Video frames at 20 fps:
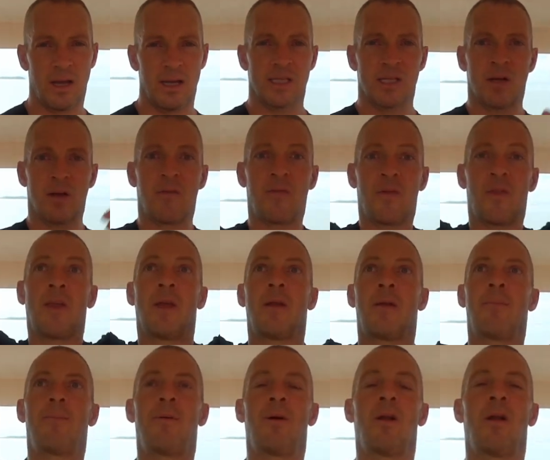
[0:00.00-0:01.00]
So if you're thinking
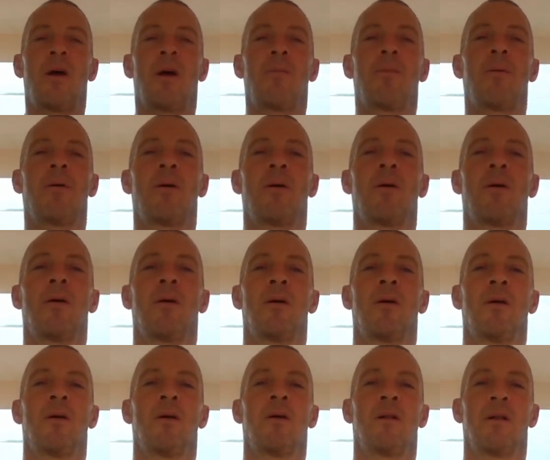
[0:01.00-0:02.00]
of pull up,
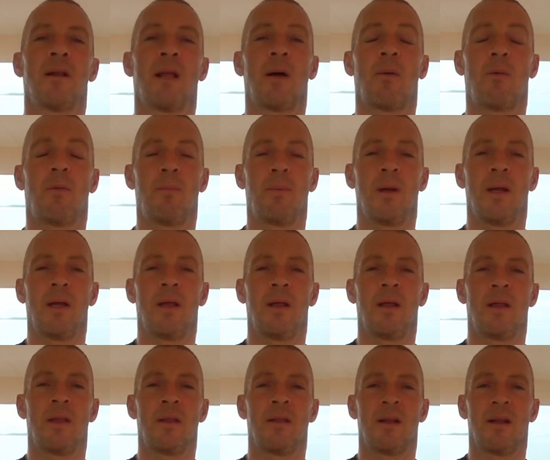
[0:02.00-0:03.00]
that will be
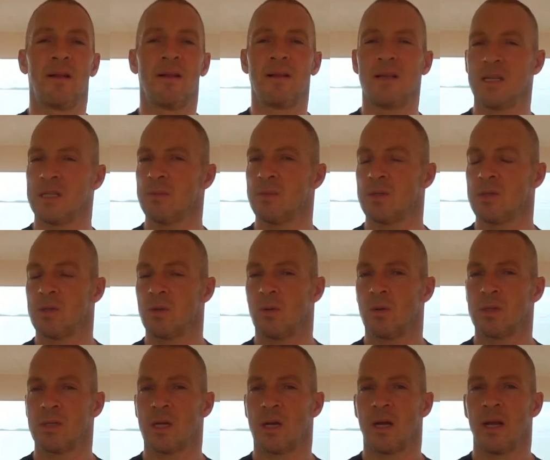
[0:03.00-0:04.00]
the latissimus
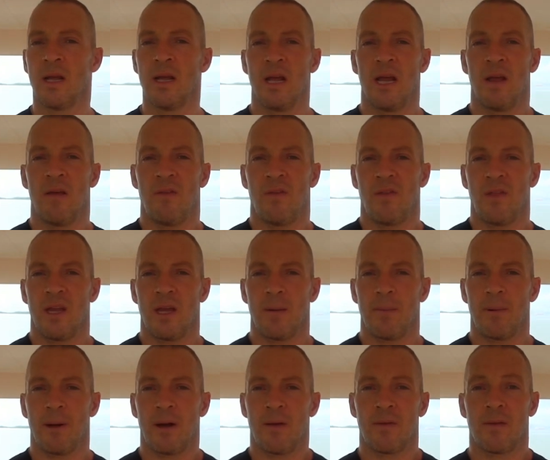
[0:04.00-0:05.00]
dorsi. If you're thinking
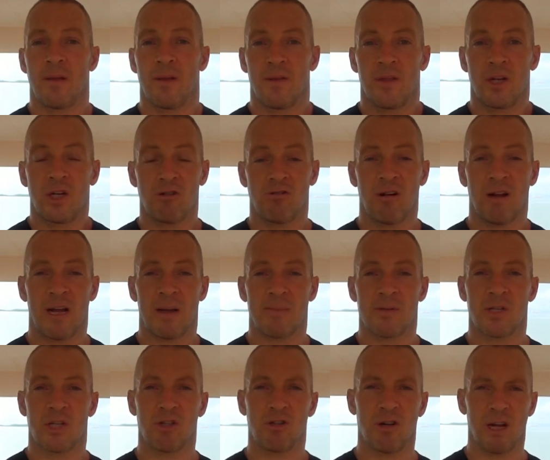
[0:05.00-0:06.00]
about the
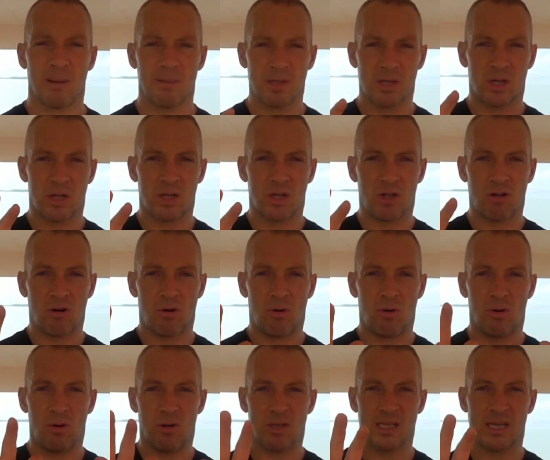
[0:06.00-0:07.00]
traps control
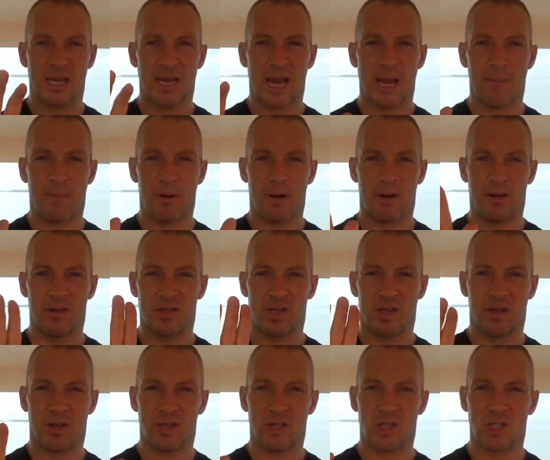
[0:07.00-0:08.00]
your scapula, so
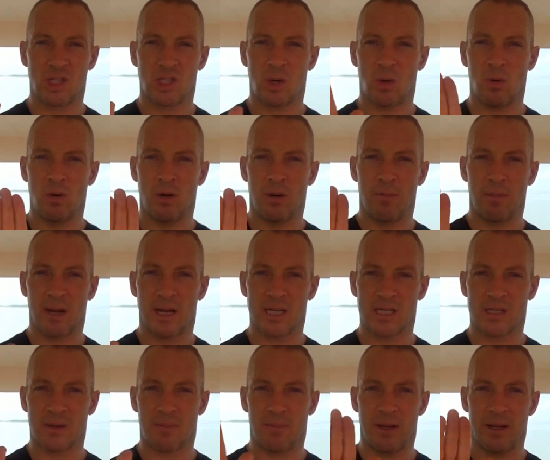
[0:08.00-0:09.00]
those shoulder blades,
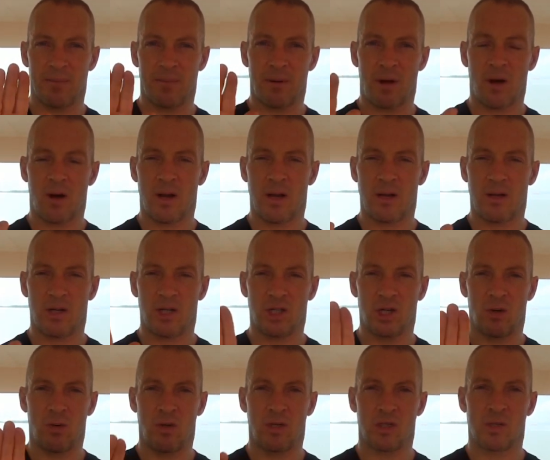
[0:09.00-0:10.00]
the bit behind your
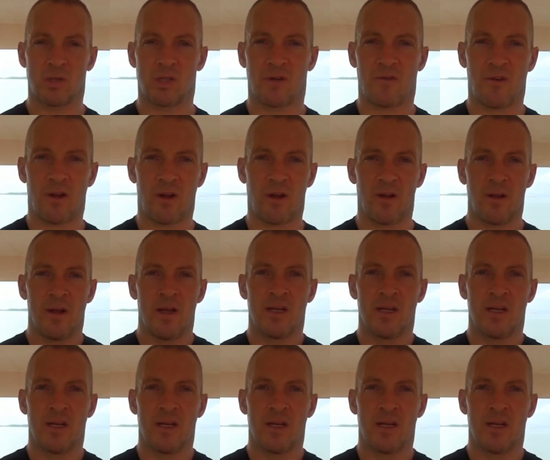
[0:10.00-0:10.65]
shoulders which float.